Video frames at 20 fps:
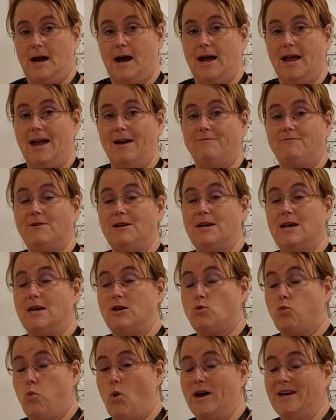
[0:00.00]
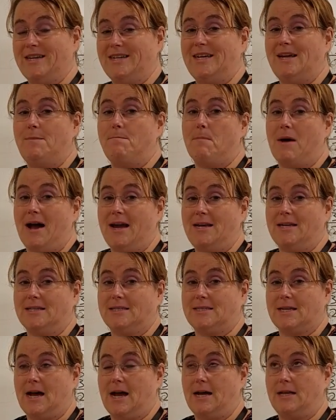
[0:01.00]
I have 20
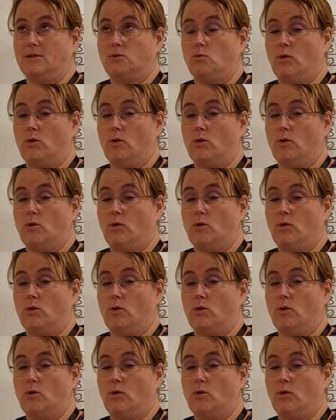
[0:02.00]
minus signs.